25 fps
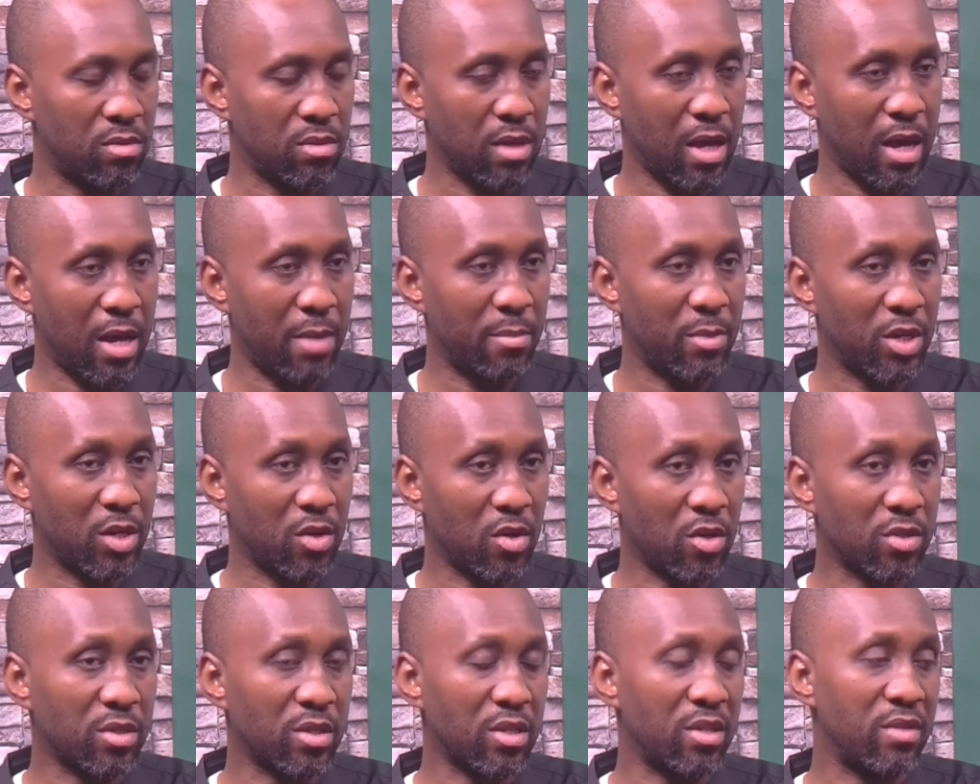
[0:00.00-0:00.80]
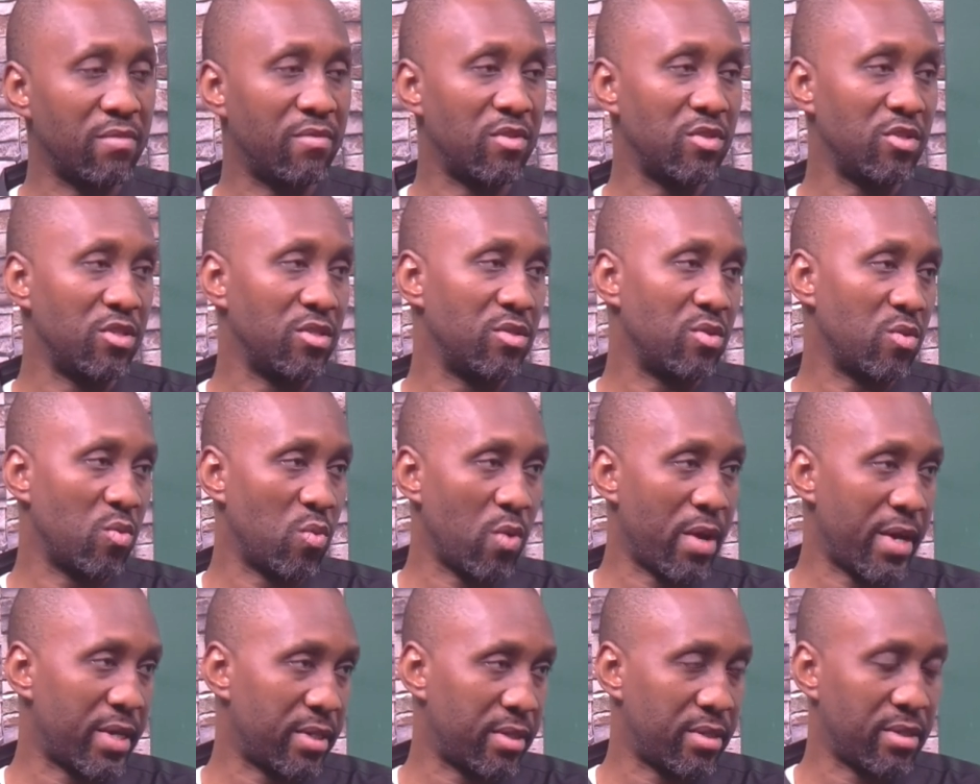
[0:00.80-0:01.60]
Uh, yes. Because even in the
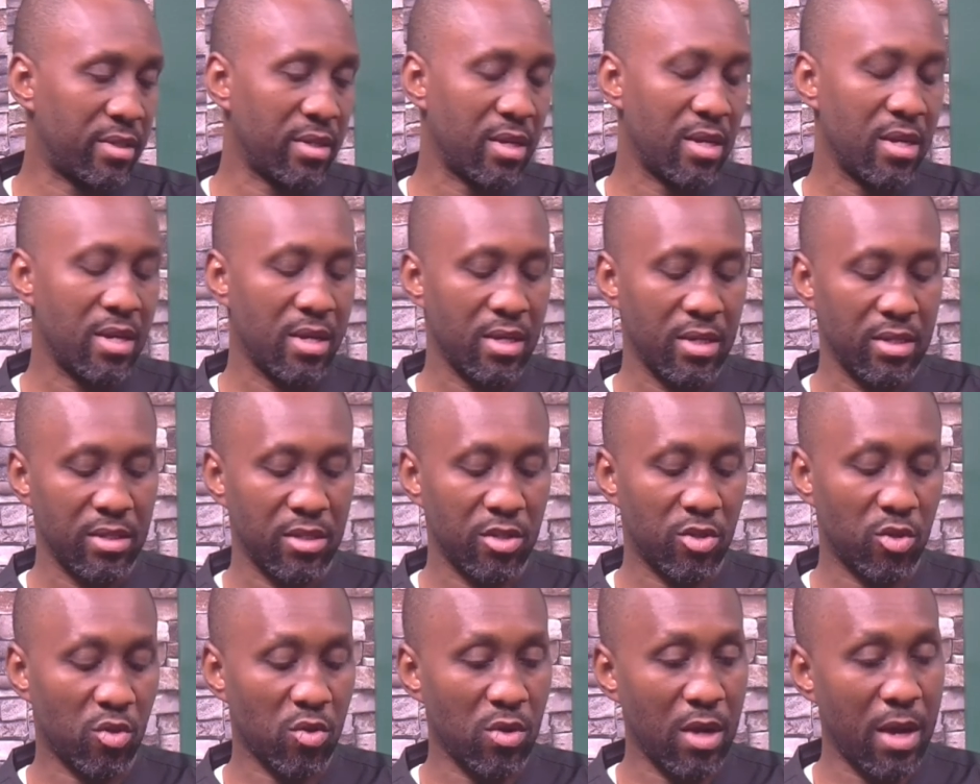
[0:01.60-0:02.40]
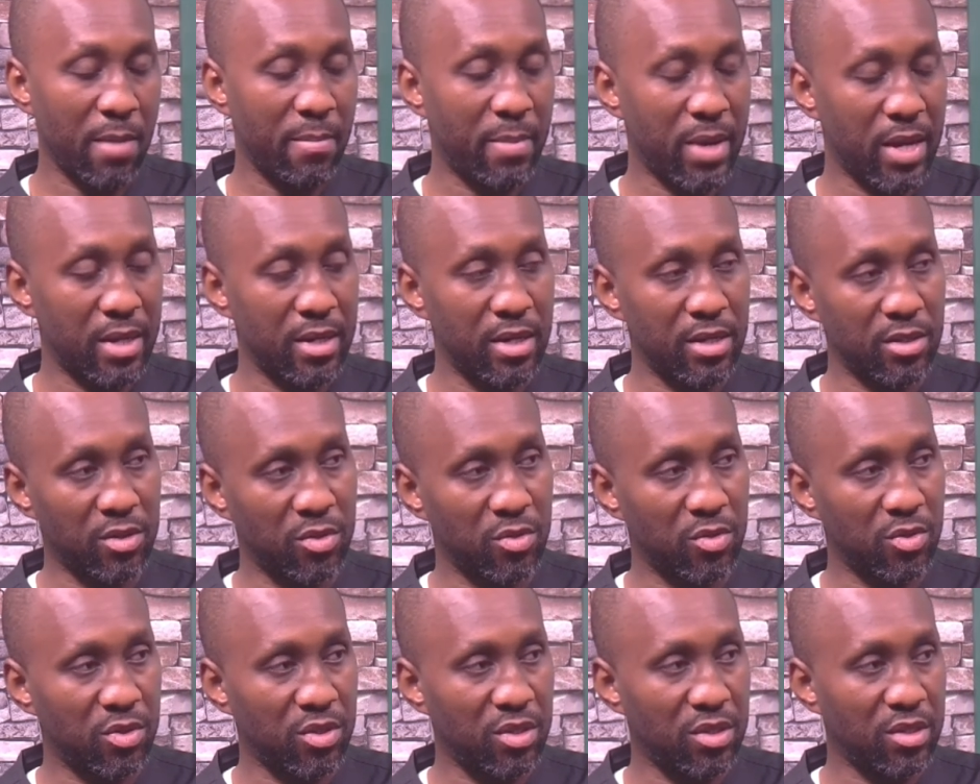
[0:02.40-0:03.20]
West, the solar panels
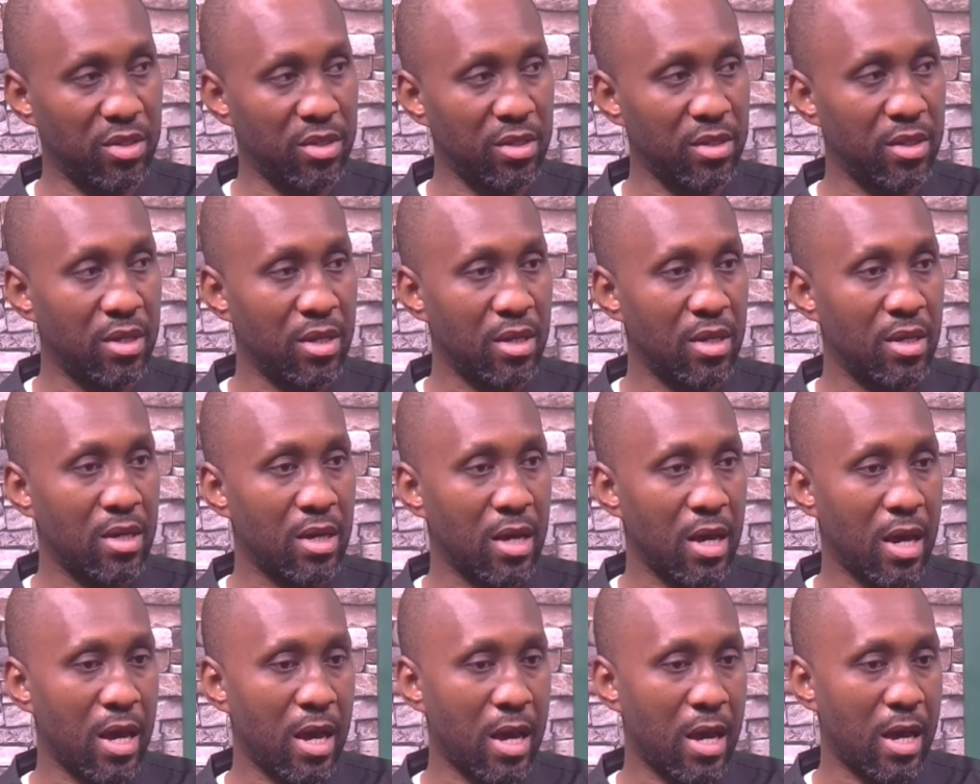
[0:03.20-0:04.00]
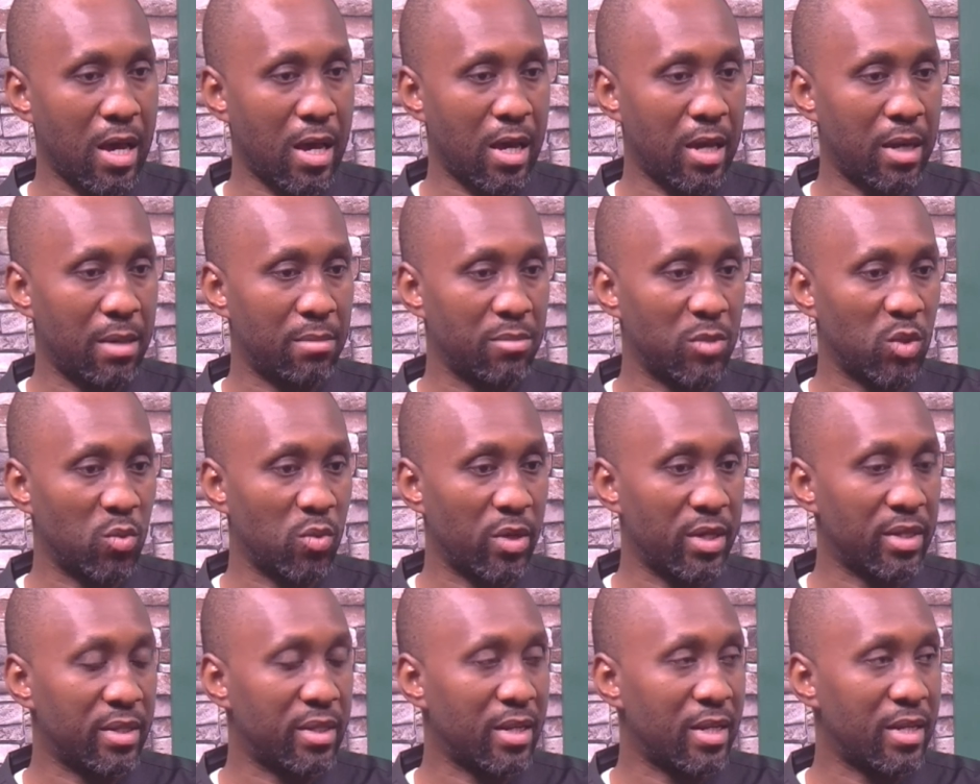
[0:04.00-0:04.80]
you see, um, the
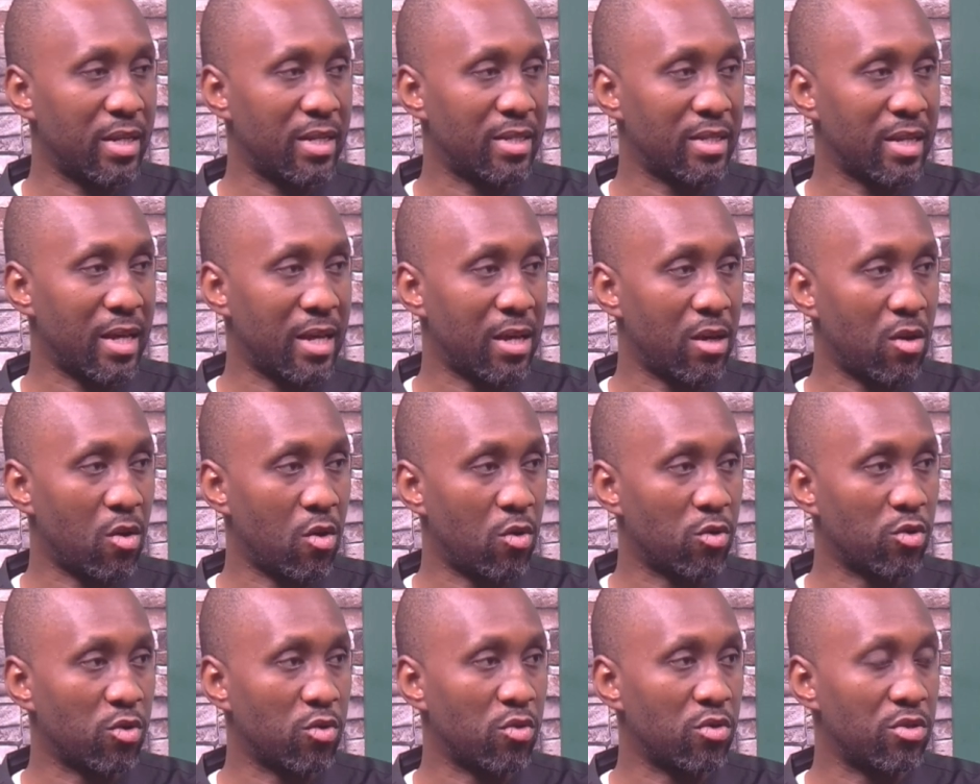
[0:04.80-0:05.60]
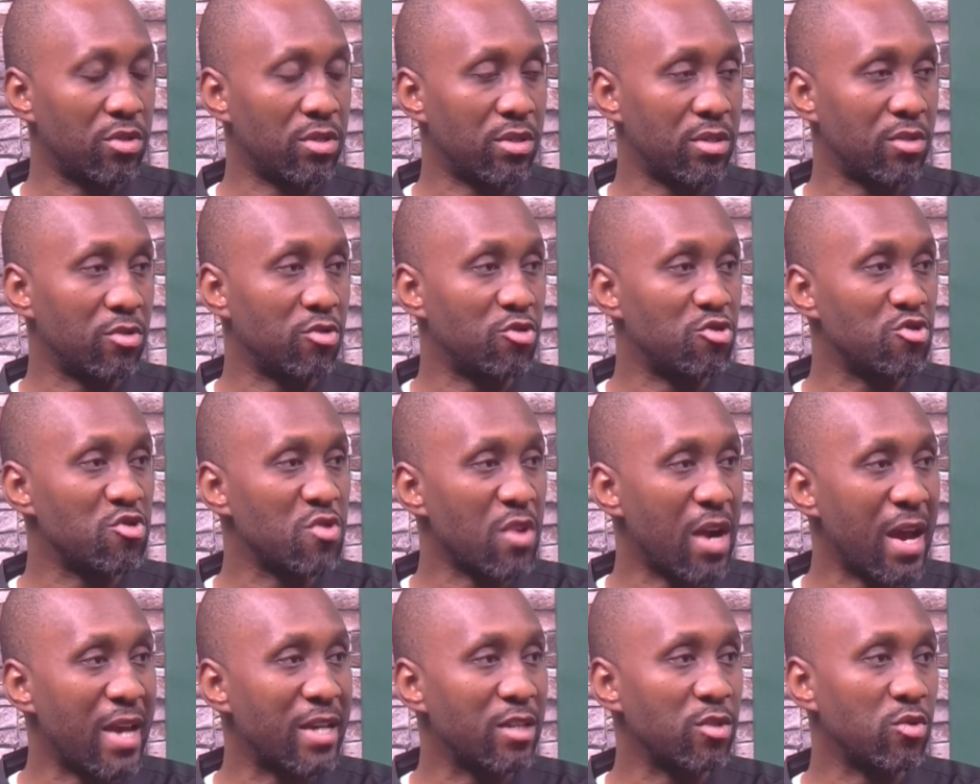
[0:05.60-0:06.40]
Westerners are also still
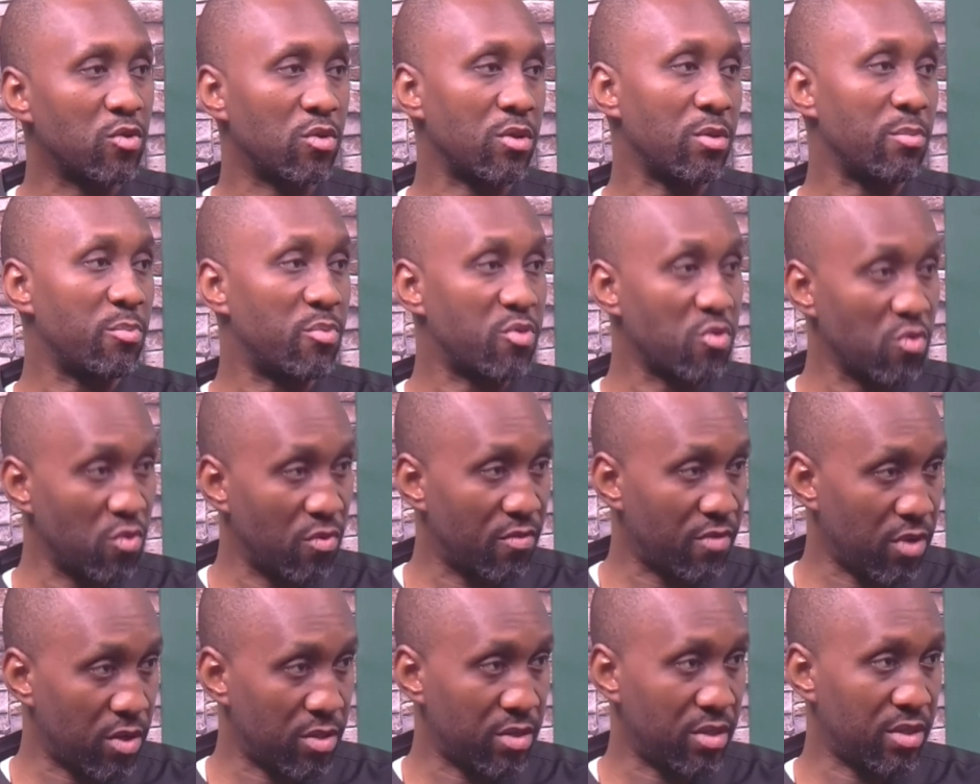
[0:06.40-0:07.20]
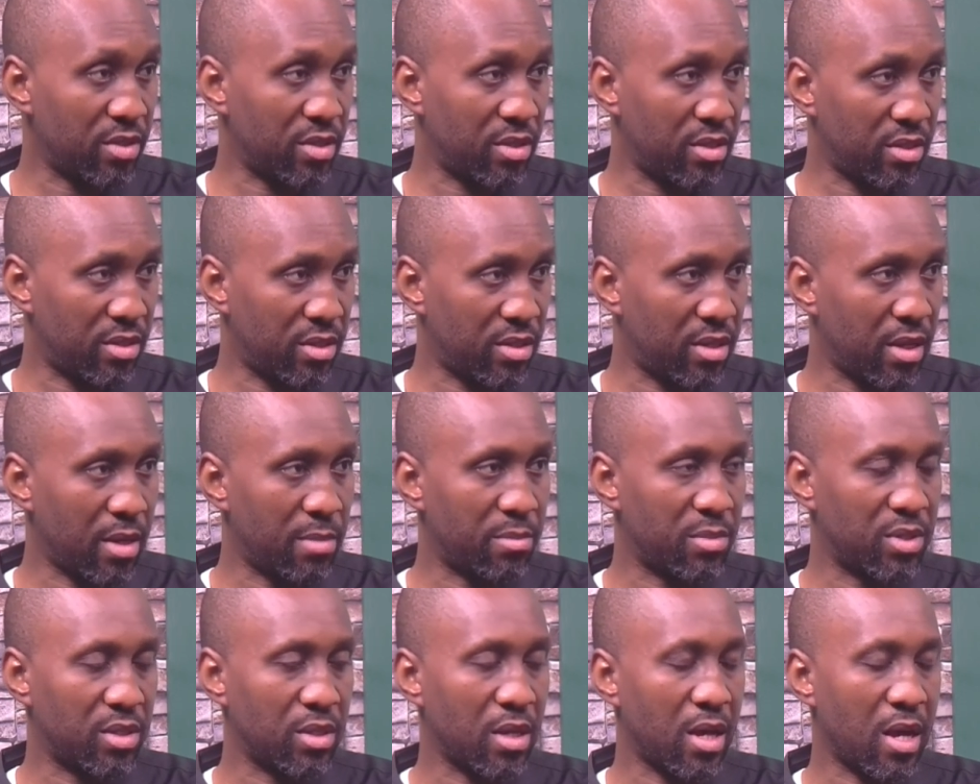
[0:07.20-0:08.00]
trying to improve on these
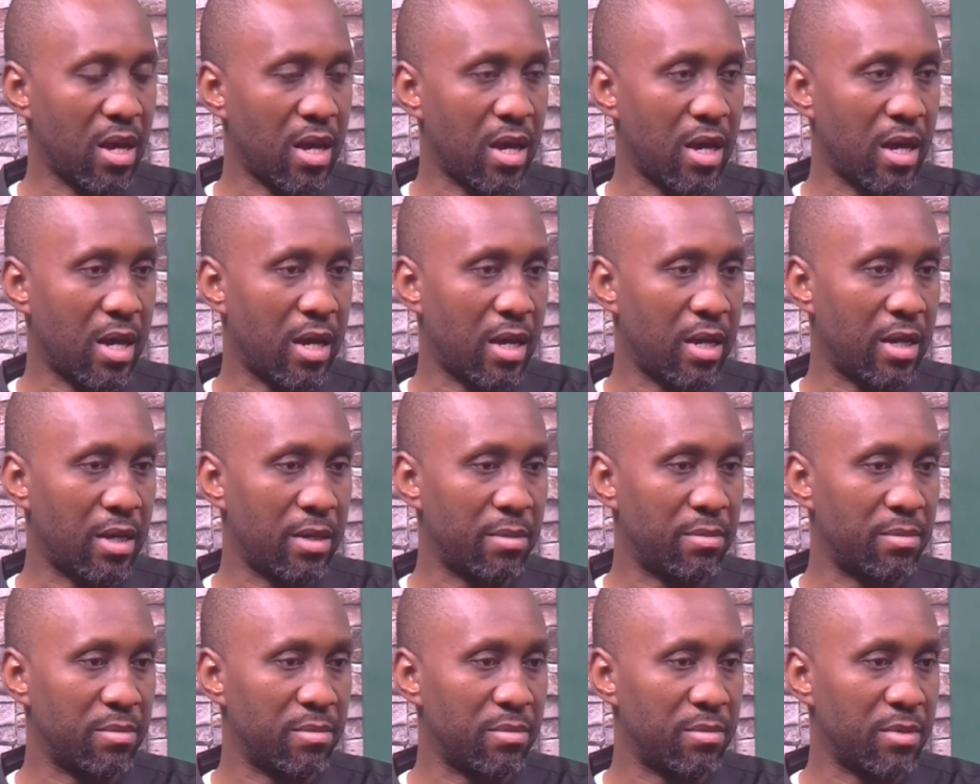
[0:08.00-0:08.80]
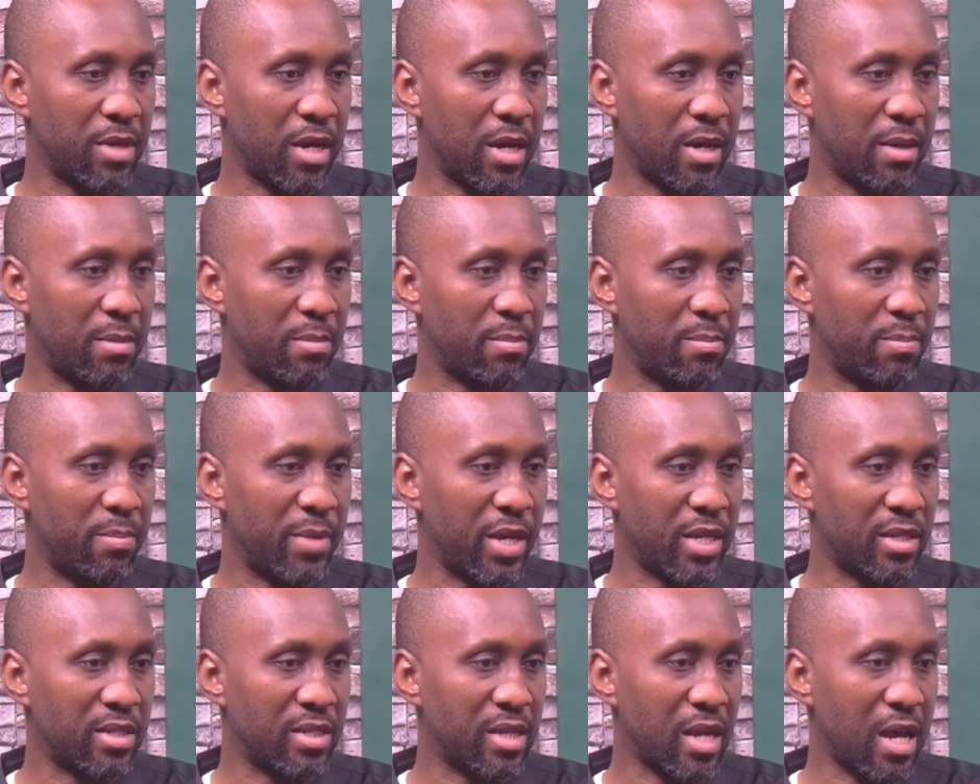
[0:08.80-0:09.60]
systems, um, um,
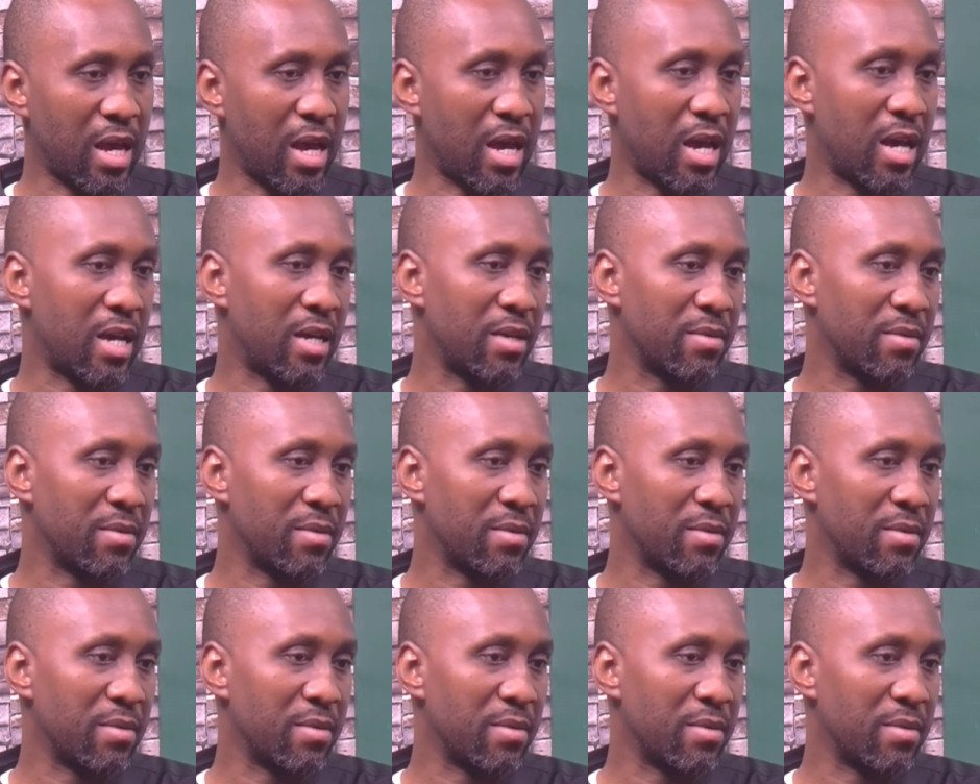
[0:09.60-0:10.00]
better